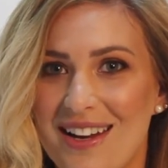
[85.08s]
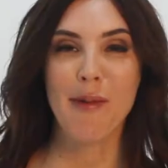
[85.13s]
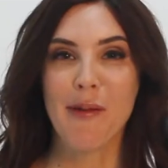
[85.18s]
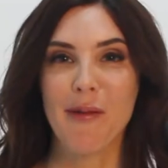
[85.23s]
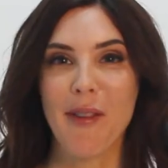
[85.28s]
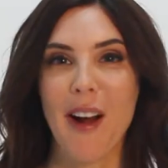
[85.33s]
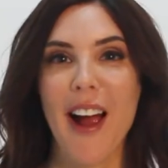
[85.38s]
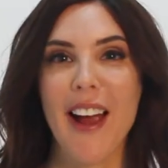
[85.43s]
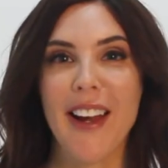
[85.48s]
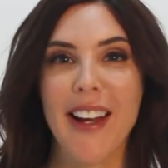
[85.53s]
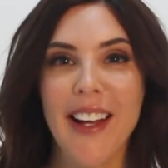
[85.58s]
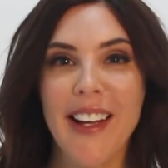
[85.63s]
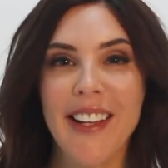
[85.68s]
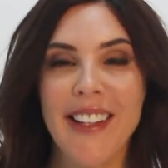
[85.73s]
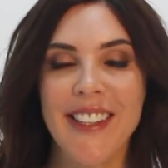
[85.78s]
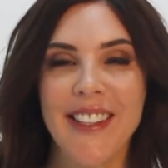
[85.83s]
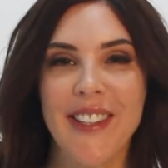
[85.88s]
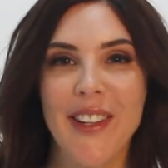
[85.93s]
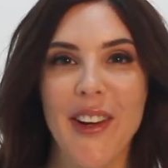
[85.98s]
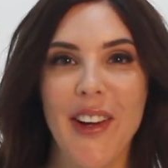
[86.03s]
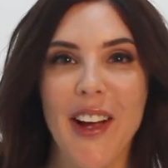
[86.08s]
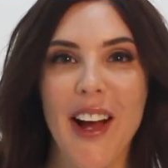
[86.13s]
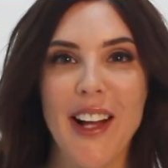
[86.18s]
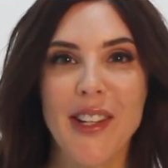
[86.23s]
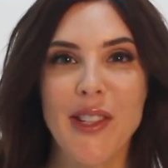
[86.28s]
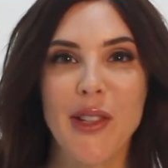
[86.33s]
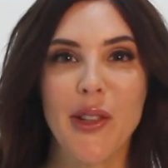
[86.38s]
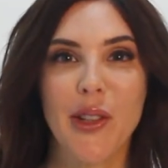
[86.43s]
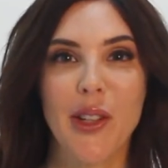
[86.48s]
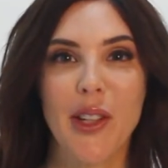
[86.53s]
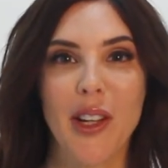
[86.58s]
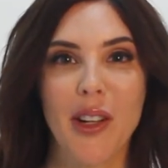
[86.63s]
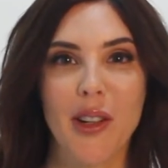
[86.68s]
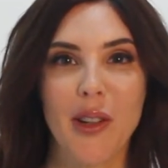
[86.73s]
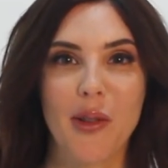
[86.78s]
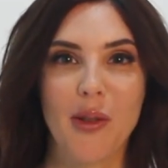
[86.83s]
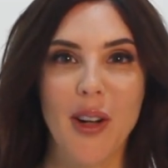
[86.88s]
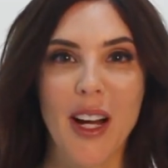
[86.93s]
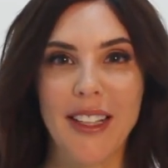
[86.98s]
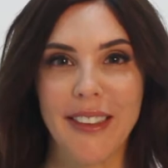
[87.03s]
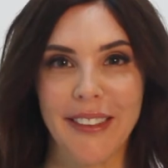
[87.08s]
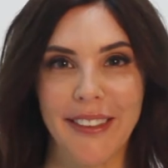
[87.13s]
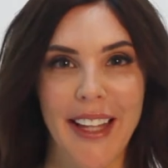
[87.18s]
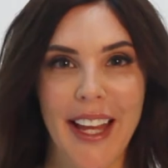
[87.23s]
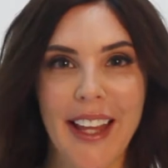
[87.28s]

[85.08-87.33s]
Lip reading: I'm a writer, so I took great